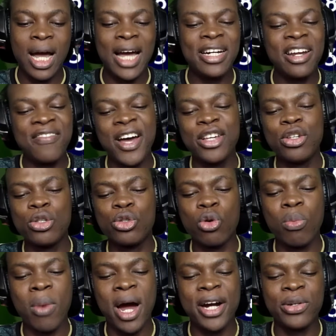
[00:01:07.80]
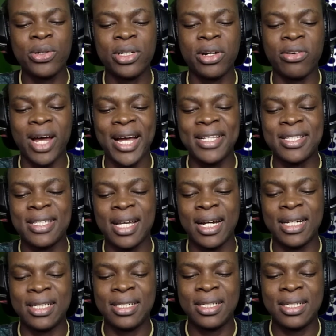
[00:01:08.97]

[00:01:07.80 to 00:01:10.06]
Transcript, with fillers: I never used Romario on the right side.